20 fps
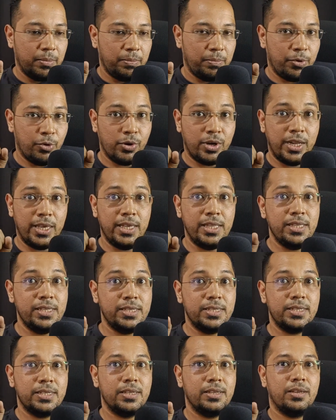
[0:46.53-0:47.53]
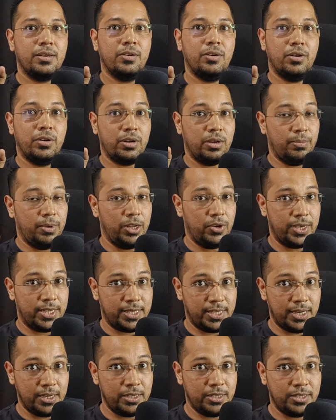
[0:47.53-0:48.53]
proteins or amino
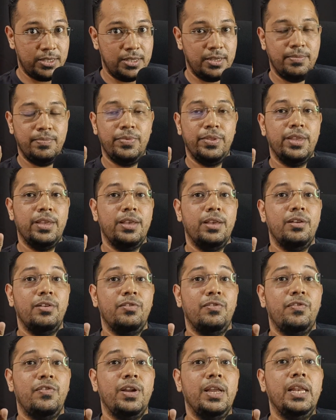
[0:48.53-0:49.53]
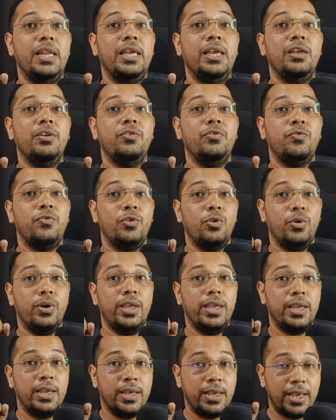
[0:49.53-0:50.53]
acids, freely
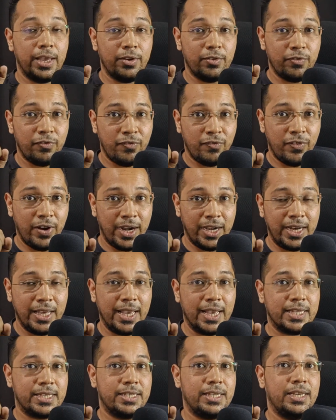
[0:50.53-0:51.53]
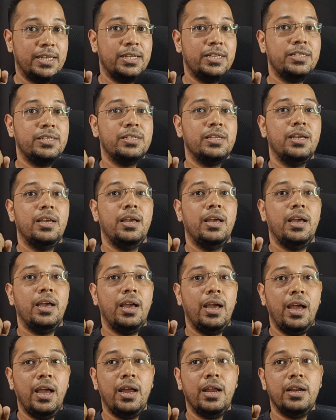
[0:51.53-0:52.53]
flowing fatty acids,
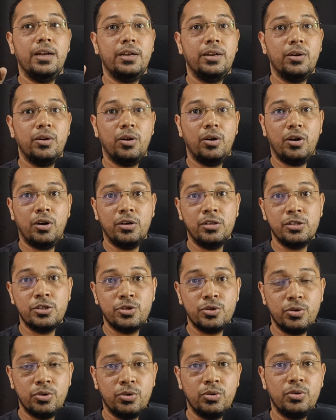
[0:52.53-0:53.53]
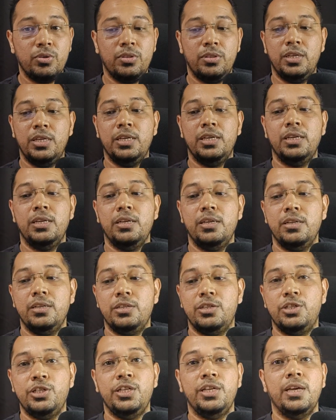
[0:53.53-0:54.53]
and also the
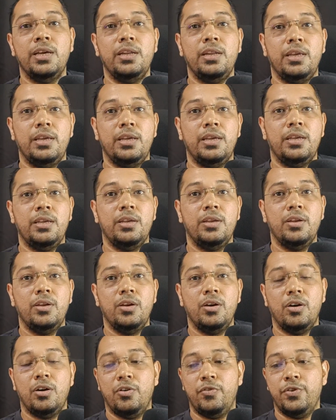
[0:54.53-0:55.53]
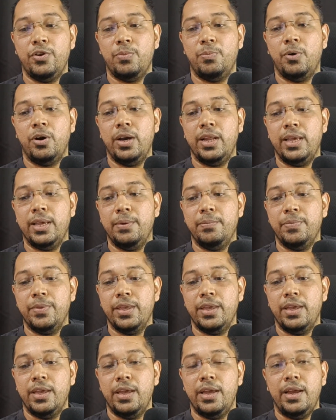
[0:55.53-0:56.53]
DNA of your body.
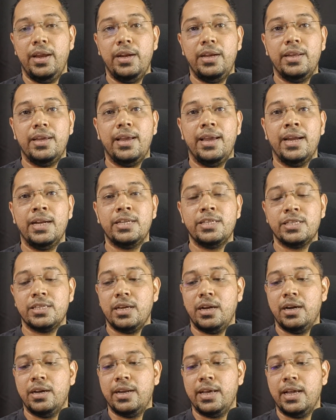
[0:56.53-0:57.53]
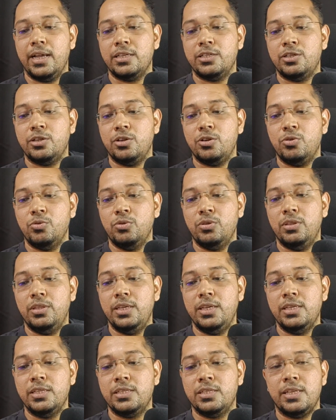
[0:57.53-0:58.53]
It gets attached to
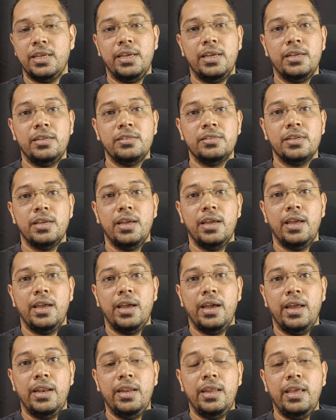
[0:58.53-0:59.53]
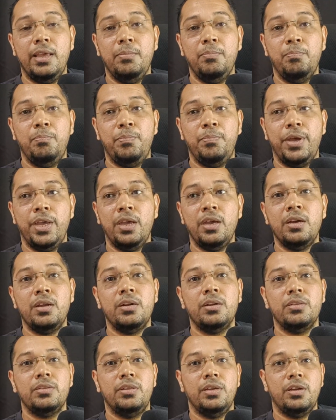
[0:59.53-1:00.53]
these things and impair
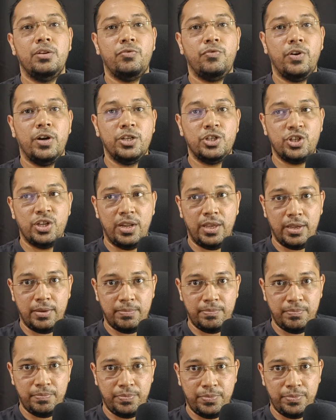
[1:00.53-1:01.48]
their functioning.